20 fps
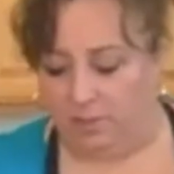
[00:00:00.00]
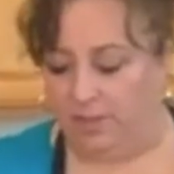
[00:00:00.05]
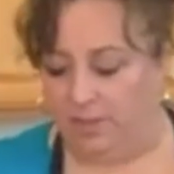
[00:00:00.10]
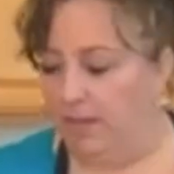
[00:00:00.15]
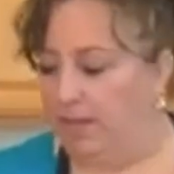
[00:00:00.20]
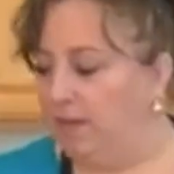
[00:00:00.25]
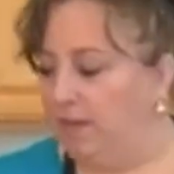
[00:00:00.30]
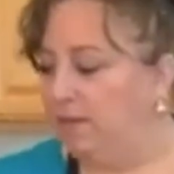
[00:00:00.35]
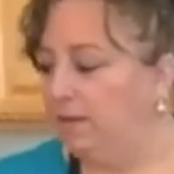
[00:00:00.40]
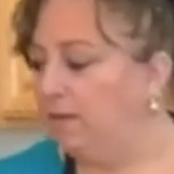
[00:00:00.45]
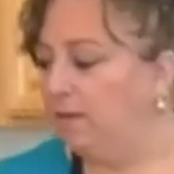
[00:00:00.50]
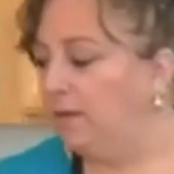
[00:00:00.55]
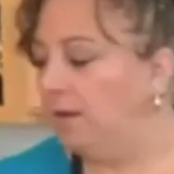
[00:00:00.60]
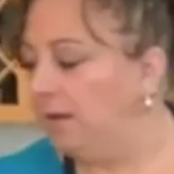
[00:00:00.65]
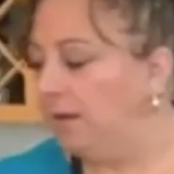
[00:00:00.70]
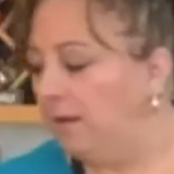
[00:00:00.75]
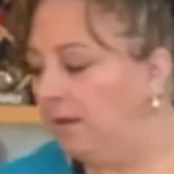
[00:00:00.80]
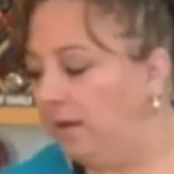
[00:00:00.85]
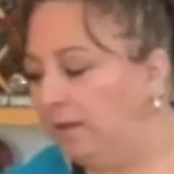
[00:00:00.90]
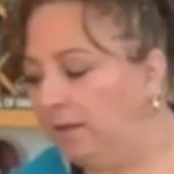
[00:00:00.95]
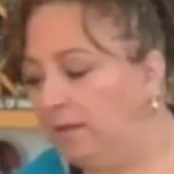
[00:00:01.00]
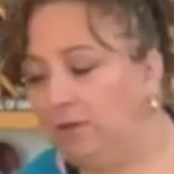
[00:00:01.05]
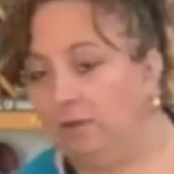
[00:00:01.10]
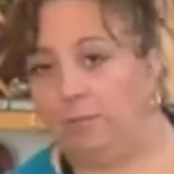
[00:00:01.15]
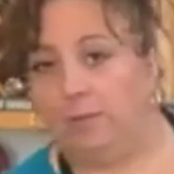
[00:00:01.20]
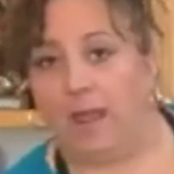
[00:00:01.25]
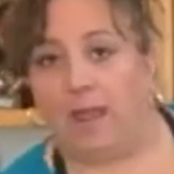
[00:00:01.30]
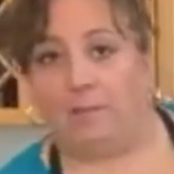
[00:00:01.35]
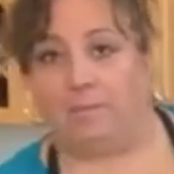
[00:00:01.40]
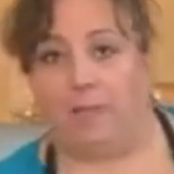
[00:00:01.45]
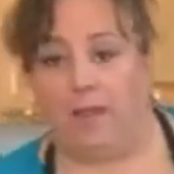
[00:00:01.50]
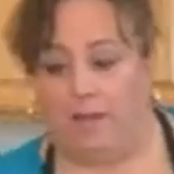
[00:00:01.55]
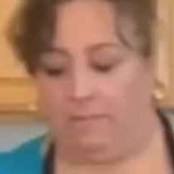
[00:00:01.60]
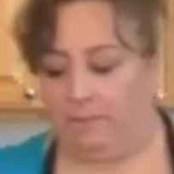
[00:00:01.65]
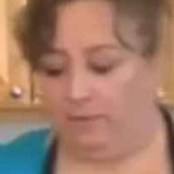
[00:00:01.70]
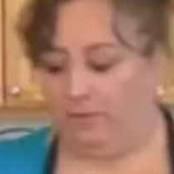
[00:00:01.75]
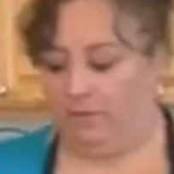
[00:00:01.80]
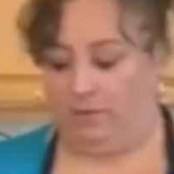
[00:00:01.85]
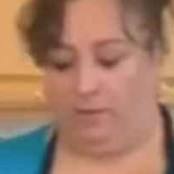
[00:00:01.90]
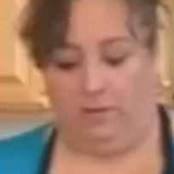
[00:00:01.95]
in a little black
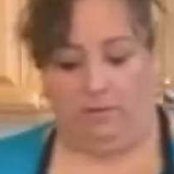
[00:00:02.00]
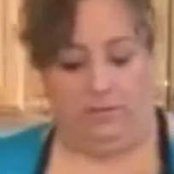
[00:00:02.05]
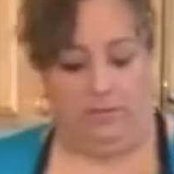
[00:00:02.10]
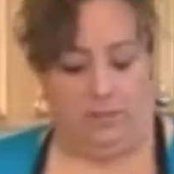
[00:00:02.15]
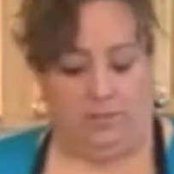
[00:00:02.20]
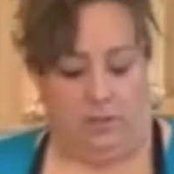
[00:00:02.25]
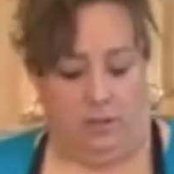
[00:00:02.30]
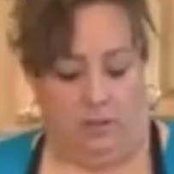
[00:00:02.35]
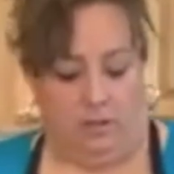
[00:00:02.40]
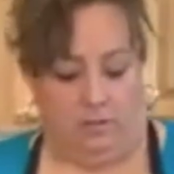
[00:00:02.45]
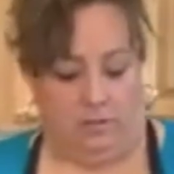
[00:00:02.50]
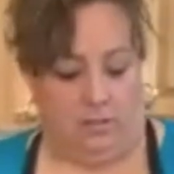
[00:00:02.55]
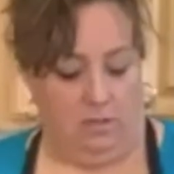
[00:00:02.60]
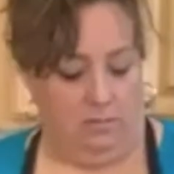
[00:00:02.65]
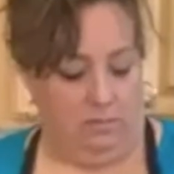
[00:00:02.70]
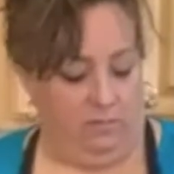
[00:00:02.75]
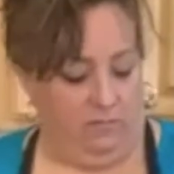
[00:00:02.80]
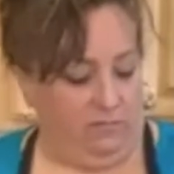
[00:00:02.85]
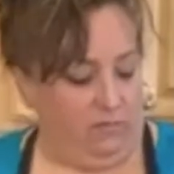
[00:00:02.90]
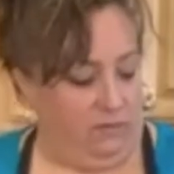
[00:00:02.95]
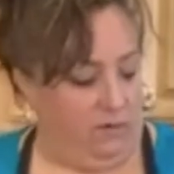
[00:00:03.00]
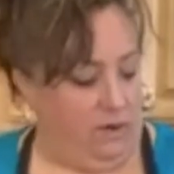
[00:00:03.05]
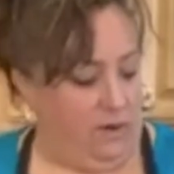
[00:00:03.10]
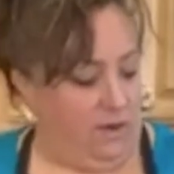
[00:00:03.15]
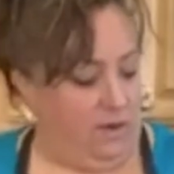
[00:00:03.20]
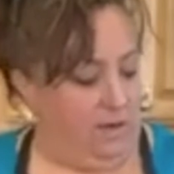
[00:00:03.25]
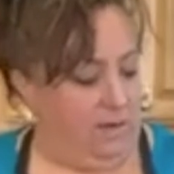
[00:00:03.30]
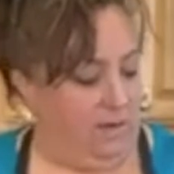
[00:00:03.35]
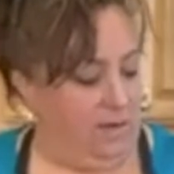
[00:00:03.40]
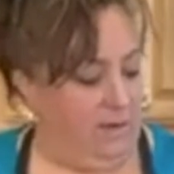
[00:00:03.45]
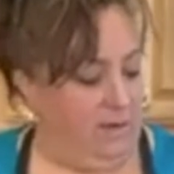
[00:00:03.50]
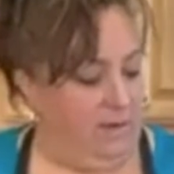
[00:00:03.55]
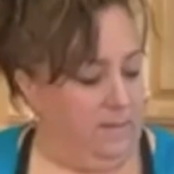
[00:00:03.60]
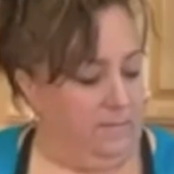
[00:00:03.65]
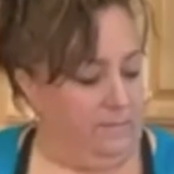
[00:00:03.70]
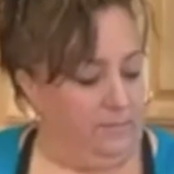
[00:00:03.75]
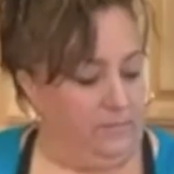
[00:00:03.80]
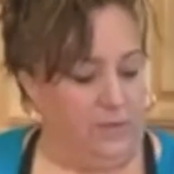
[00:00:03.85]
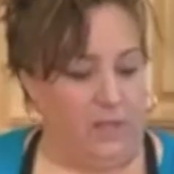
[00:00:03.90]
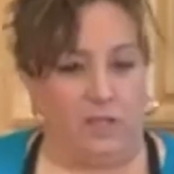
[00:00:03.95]
pepper and a little salt before
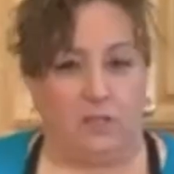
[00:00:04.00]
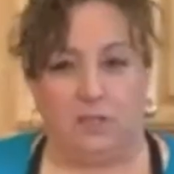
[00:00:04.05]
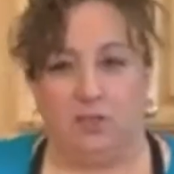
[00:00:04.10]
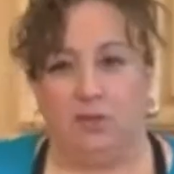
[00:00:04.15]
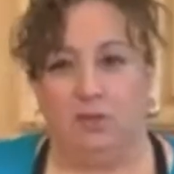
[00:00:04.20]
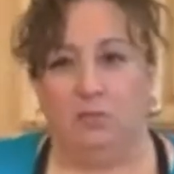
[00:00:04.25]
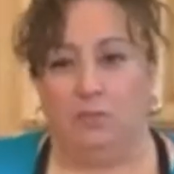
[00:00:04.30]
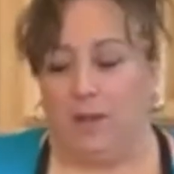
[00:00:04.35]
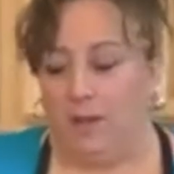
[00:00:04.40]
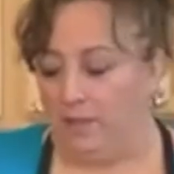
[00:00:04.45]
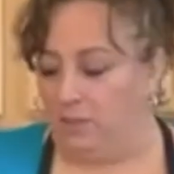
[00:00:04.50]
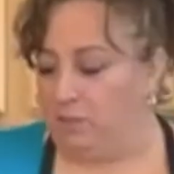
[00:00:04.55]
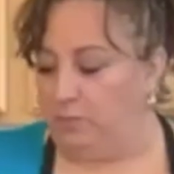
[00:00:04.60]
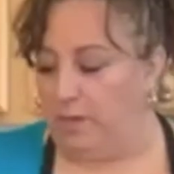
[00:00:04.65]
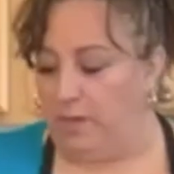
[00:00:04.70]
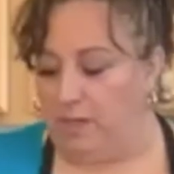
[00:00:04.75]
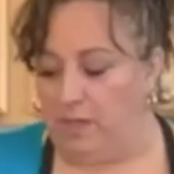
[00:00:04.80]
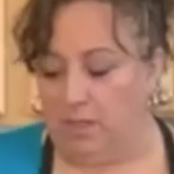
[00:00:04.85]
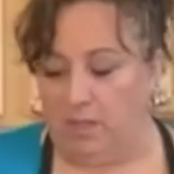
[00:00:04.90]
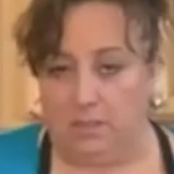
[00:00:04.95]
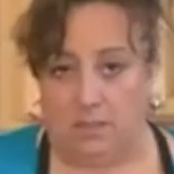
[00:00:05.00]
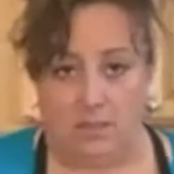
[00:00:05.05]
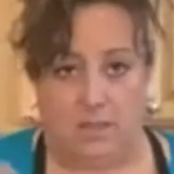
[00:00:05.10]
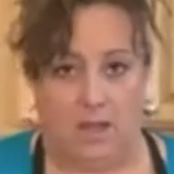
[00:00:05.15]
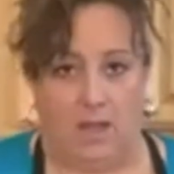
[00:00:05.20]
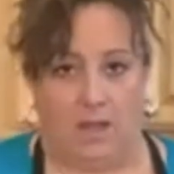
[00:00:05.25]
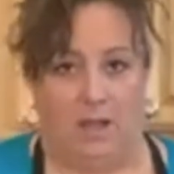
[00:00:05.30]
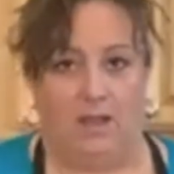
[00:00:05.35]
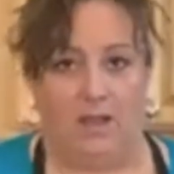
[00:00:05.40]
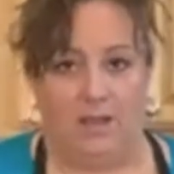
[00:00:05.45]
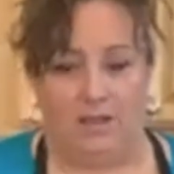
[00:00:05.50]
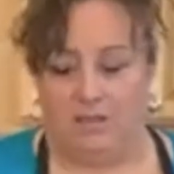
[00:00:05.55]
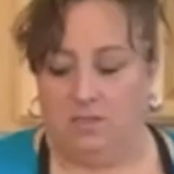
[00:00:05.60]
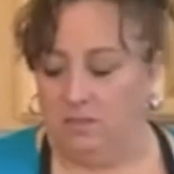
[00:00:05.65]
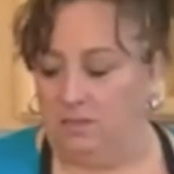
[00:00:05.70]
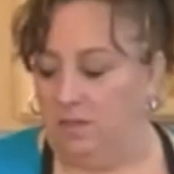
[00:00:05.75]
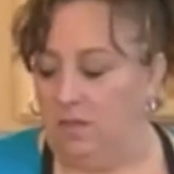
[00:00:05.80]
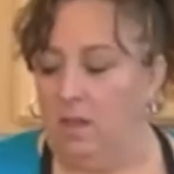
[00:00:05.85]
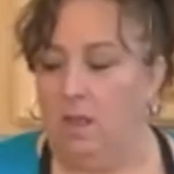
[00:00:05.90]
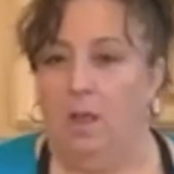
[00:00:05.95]
not too much, because again,
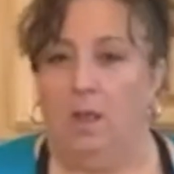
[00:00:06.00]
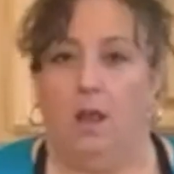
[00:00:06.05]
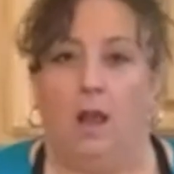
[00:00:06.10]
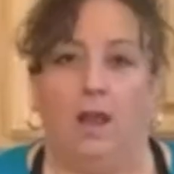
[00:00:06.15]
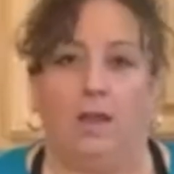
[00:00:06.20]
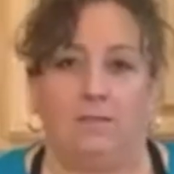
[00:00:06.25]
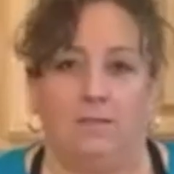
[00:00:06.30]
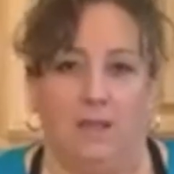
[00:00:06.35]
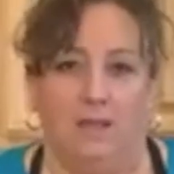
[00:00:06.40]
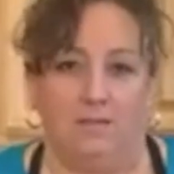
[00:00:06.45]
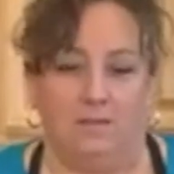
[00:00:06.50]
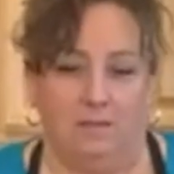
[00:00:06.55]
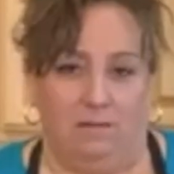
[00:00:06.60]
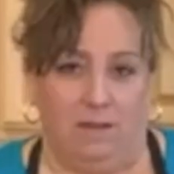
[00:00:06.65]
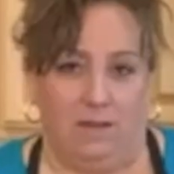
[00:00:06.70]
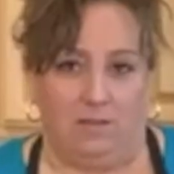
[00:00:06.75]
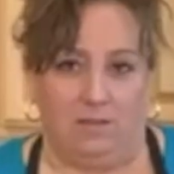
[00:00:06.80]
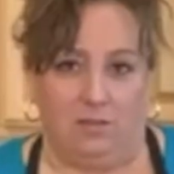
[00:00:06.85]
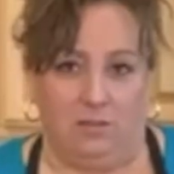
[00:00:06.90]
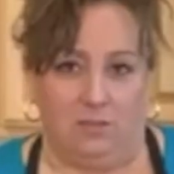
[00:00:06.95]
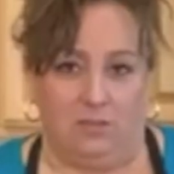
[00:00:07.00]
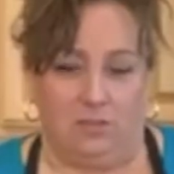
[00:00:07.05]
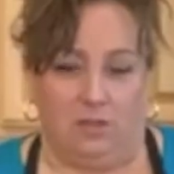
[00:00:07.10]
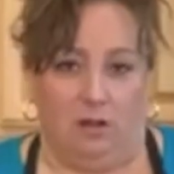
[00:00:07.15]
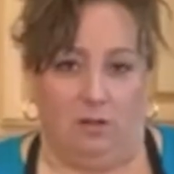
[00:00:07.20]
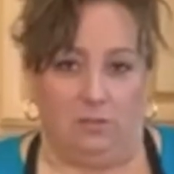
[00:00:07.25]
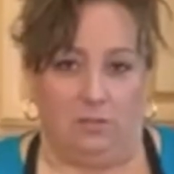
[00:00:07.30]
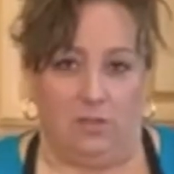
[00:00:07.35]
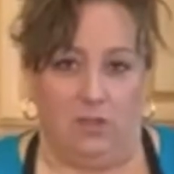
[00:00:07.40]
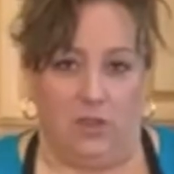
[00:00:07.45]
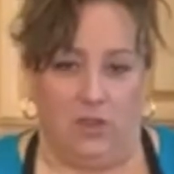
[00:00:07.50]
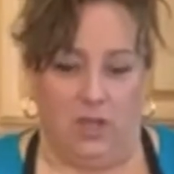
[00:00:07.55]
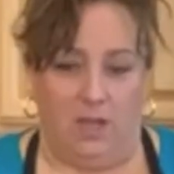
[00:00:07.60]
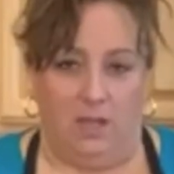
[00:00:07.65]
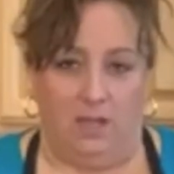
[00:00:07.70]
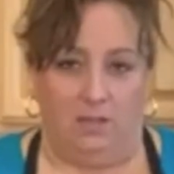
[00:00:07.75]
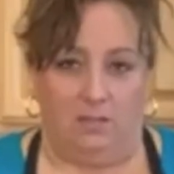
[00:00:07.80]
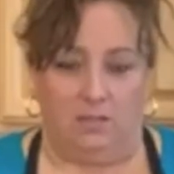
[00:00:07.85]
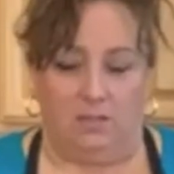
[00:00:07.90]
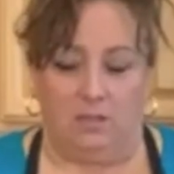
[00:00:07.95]
I tend to like to salt
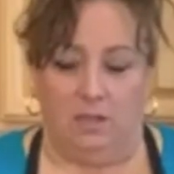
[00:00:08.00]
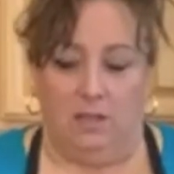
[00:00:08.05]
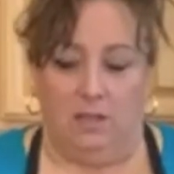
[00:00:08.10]
things